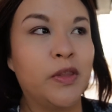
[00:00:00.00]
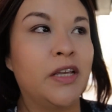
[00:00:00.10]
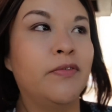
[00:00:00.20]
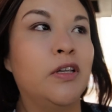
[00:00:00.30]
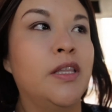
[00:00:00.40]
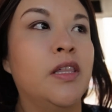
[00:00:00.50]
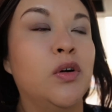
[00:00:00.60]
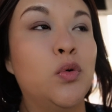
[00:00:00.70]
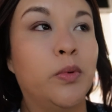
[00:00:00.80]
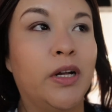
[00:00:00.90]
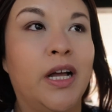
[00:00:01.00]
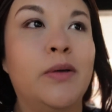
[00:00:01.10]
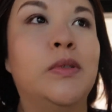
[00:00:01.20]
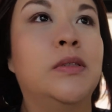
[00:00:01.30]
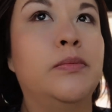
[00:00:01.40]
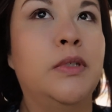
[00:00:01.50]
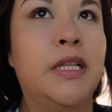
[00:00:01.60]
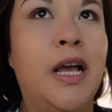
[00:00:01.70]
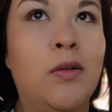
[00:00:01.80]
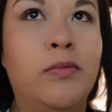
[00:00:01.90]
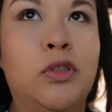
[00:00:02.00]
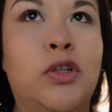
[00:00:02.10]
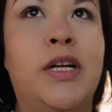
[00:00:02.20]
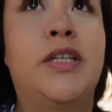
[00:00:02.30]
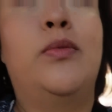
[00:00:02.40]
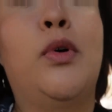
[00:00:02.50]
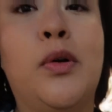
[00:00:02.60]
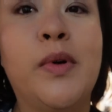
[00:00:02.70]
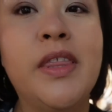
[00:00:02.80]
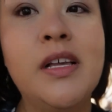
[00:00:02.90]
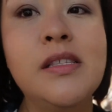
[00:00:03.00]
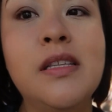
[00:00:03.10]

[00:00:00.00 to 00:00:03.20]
Thankfully the Uber guy was really helpful trying to work with us.